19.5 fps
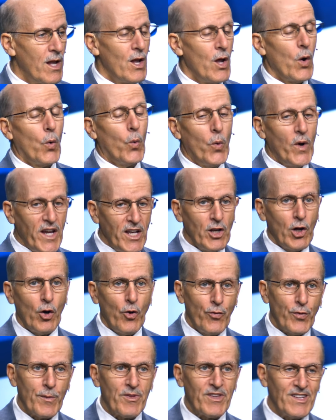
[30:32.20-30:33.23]
We know
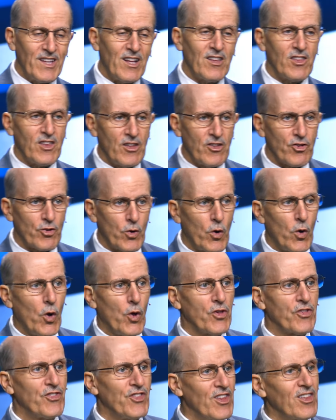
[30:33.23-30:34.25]
from the Dead Sea
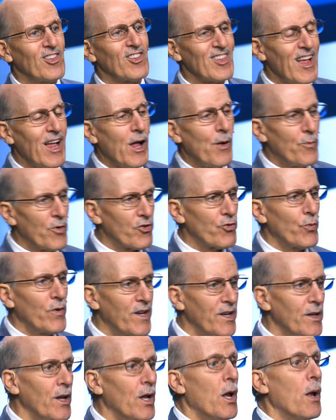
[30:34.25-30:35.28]
Scrolls this psalm was
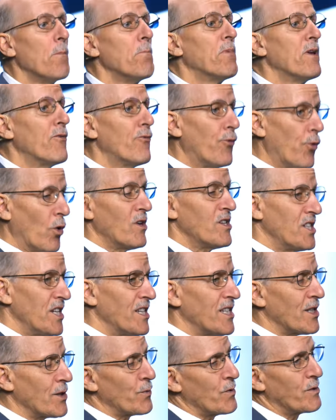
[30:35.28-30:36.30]
written before
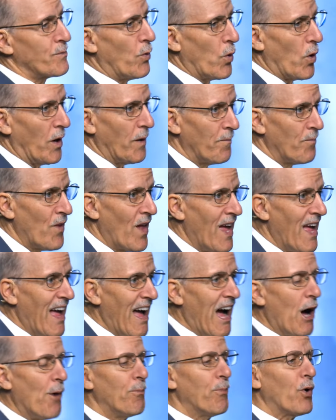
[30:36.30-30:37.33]
Jesus was born.
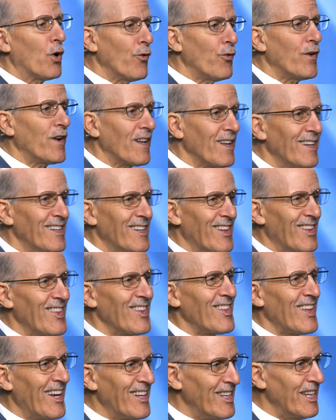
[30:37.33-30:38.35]
How perfectly does
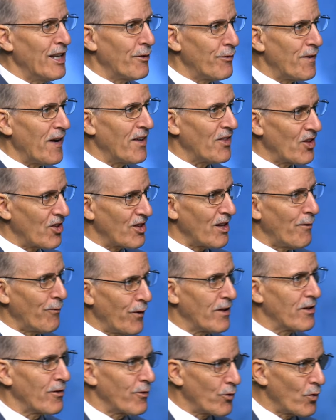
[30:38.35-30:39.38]
this identify the
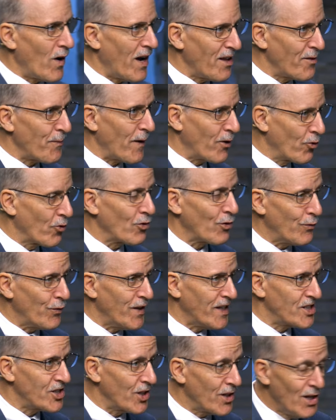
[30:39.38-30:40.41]
sufferings of Christ by
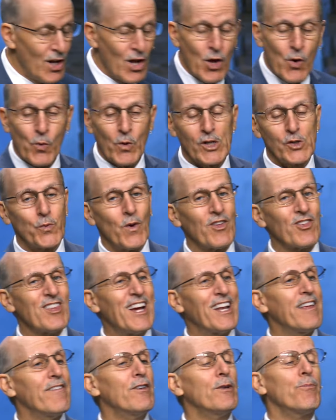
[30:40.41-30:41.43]
crucifixion, which was
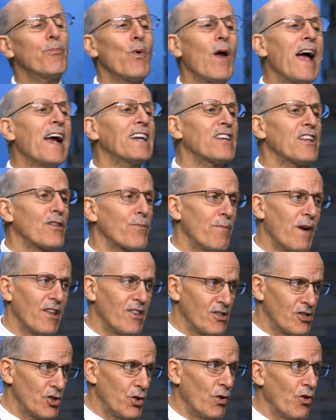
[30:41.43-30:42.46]
not even practiced by
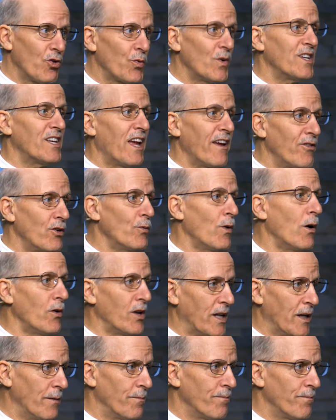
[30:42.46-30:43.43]
the Jews when David wrote it?